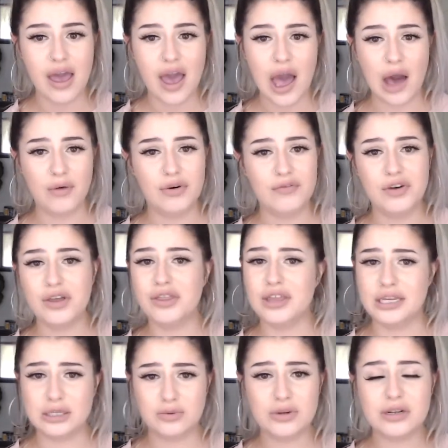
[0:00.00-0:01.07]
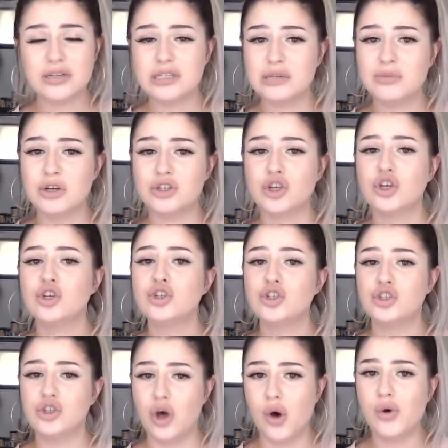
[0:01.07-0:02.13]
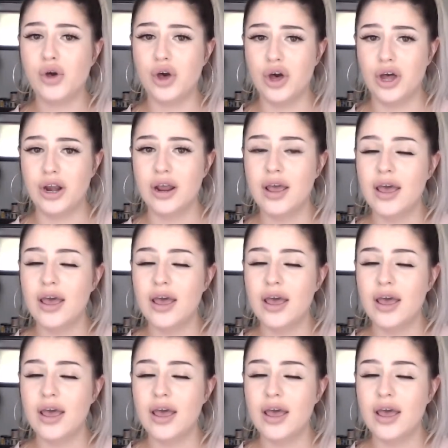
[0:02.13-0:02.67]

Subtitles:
However, this one smells so good.